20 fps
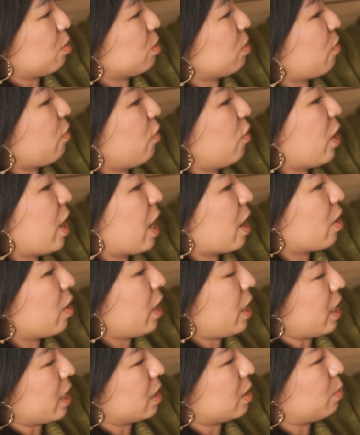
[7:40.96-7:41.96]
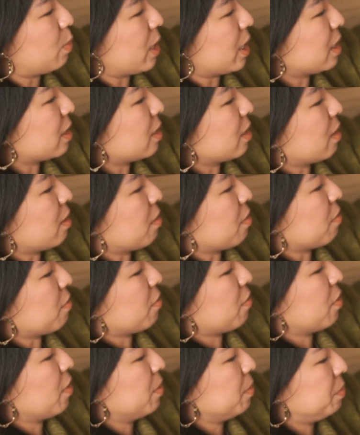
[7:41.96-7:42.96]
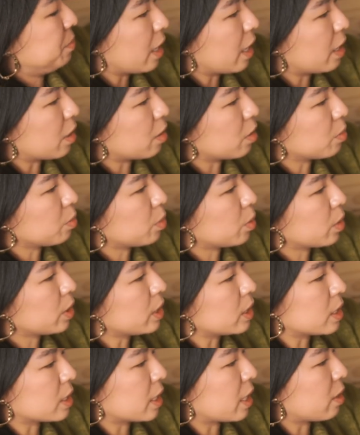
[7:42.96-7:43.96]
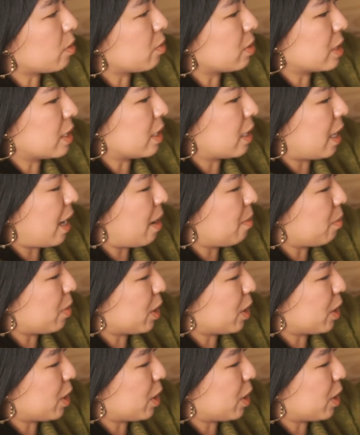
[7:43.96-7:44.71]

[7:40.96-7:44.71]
it was very expensive, and our employee discount wasn't that